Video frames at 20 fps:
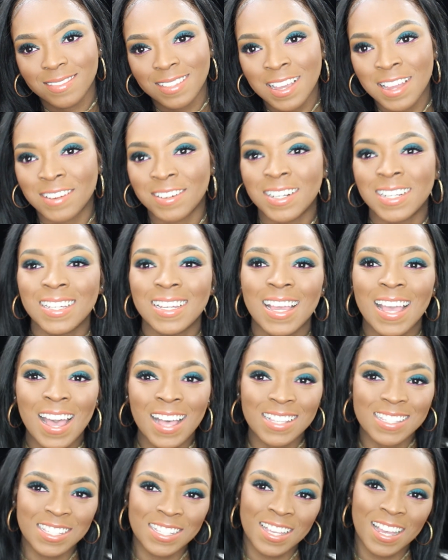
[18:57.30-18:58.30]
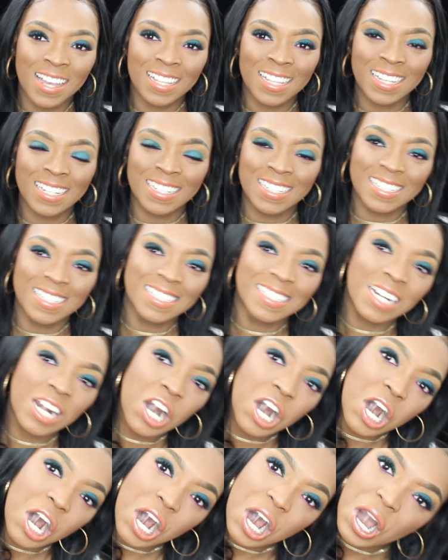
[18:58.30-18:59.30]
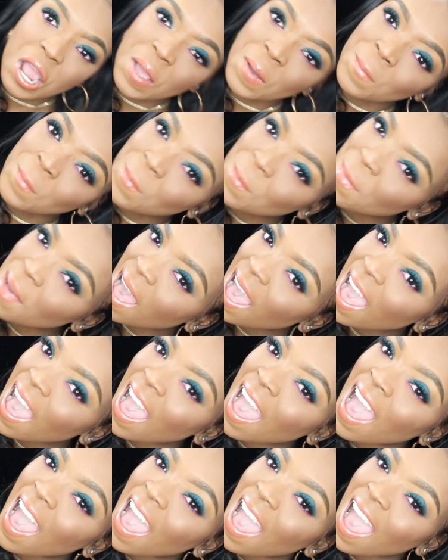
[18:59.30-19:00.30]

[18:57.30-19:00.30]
All right, I'll see y'all later. Bye.